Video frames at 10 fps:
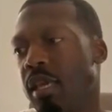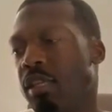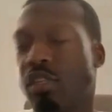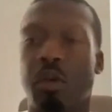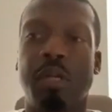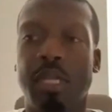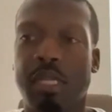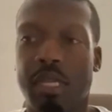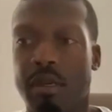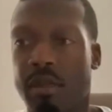it's so
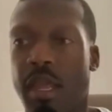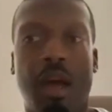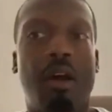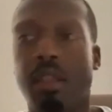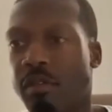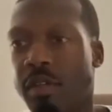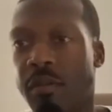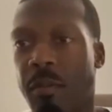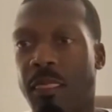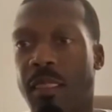detailed, all of it.
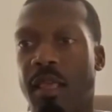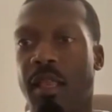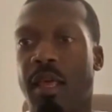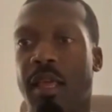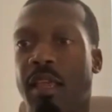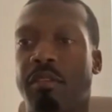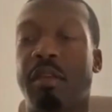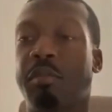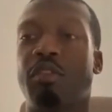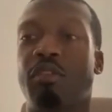And like if
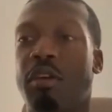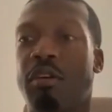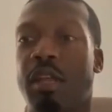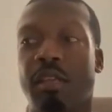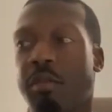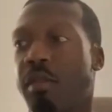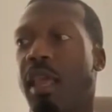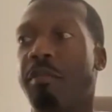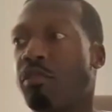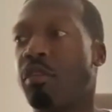something's wrong, like something
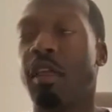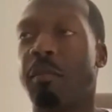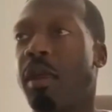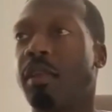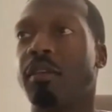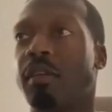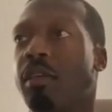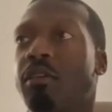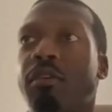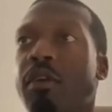happens wrong at practice, okay,
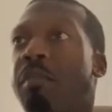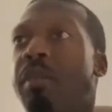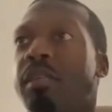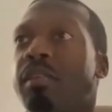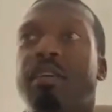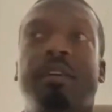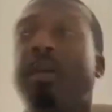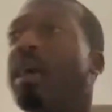cool, I mess this up.